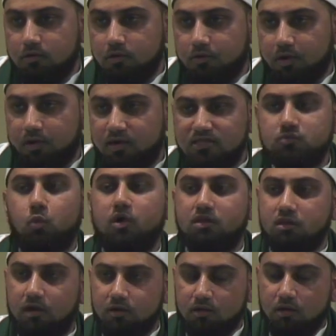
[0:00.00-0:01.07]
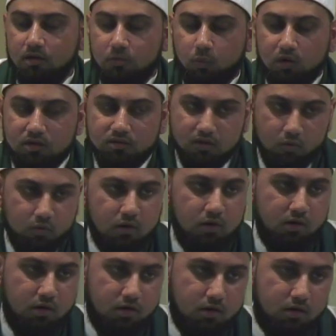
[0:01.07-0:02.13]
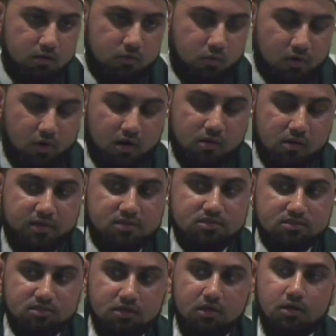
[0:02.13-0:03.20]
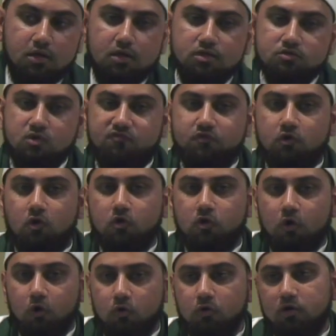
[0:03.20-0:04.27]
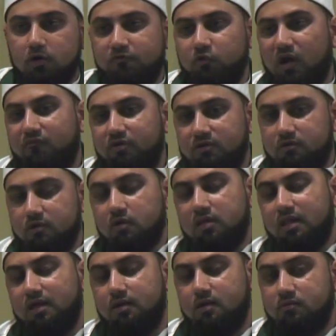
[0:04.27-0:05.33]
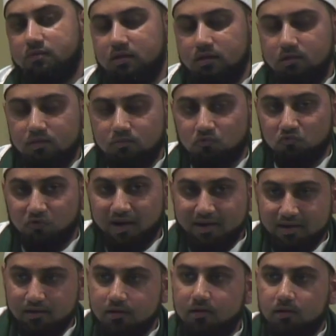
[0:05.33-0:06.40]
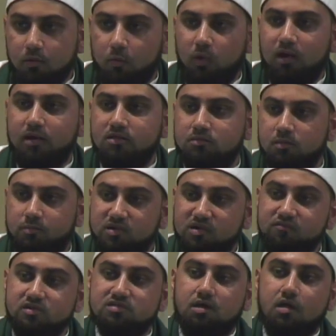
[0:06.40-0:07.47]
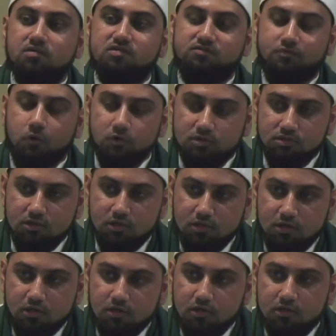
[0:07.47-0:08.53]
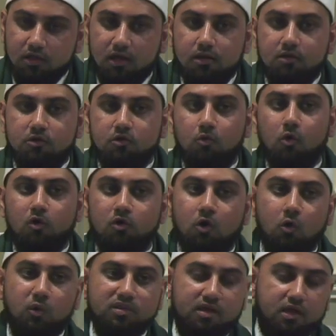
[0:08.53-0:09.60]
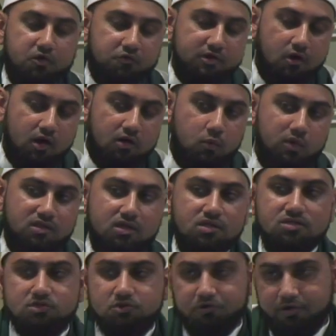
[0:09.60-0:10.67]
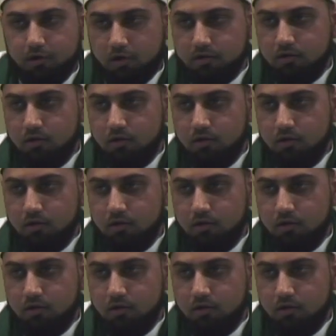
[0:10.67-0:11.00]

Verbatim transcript: right? that's one of the uh, one of the uh, requirements. So if you don't know, if you haven't you know that uh, read what has, the previous scholars have wrote, then you won't know what they agreed on, what they disagreed on,